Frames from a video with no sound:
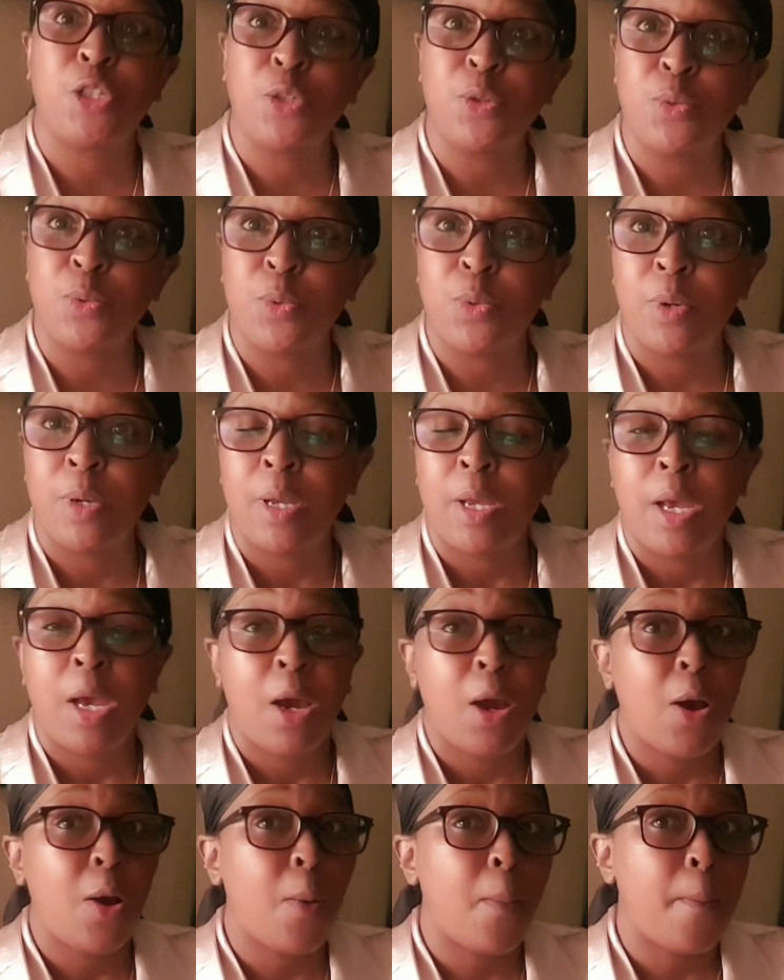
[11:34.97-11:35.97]
You
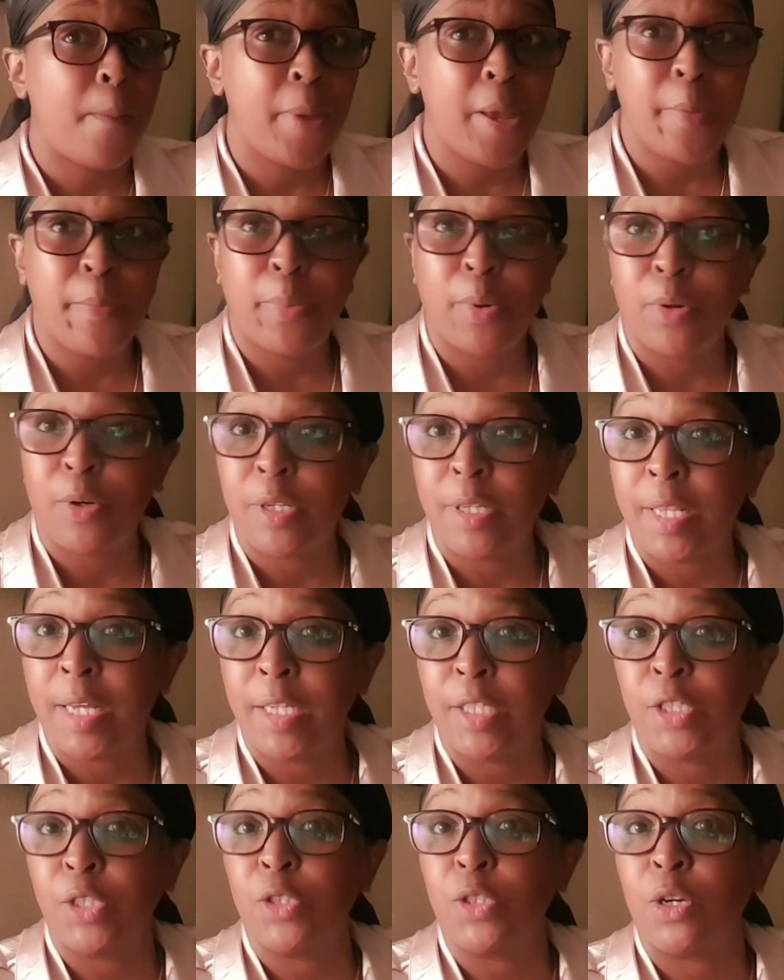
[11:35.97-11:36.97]
are people
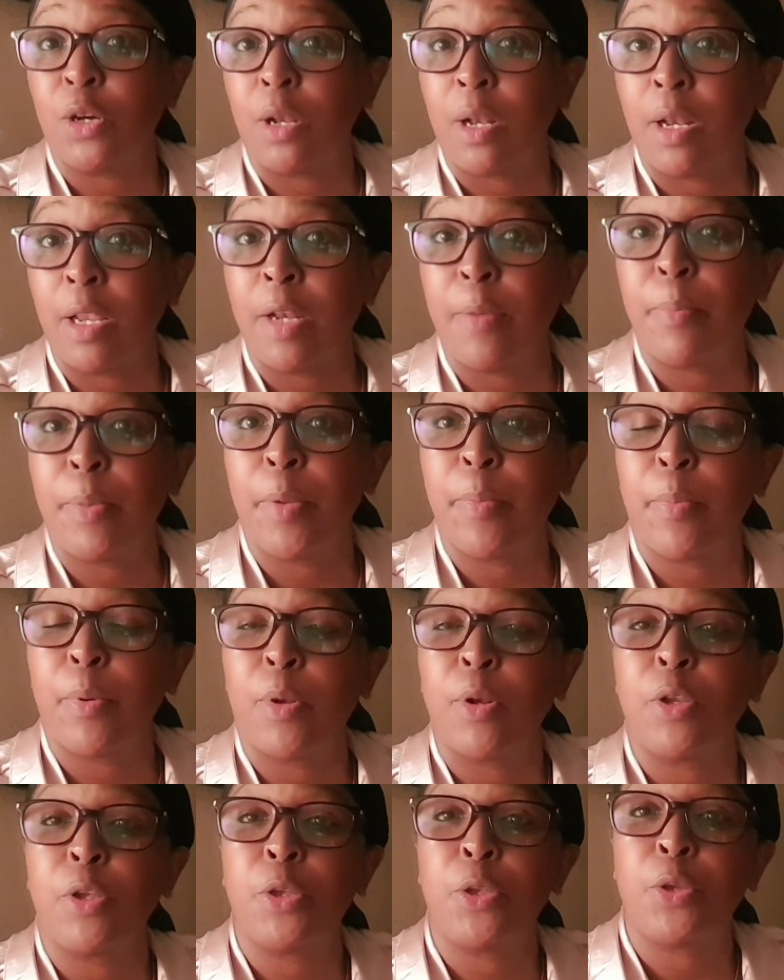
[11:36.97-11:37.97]
that you don't need,
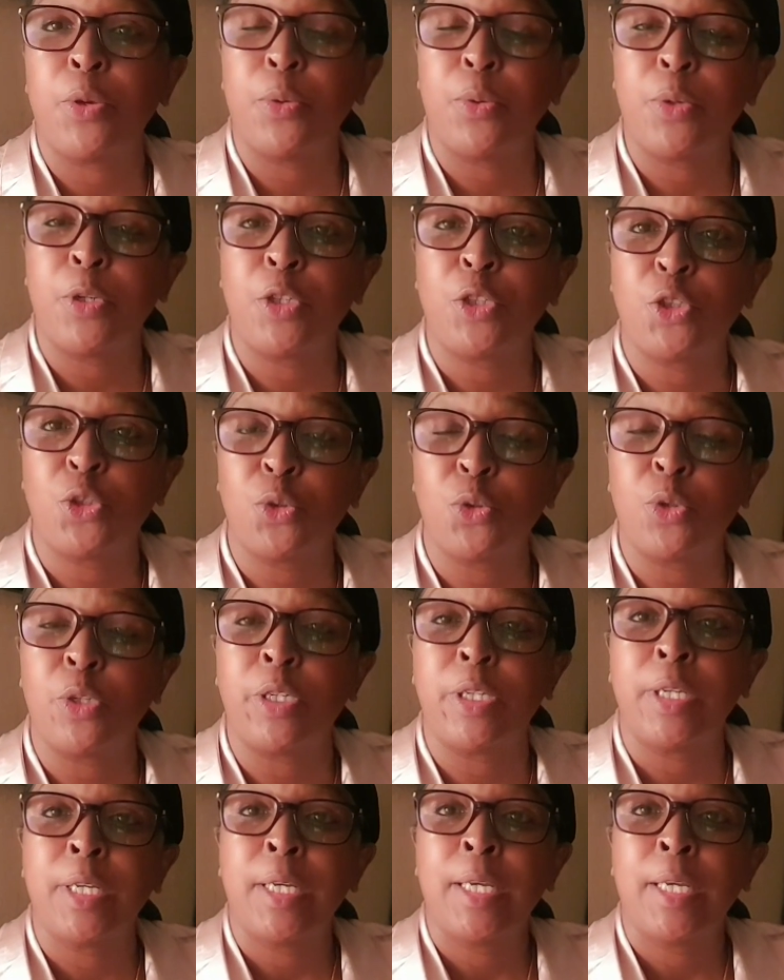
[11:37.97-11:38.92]
people you should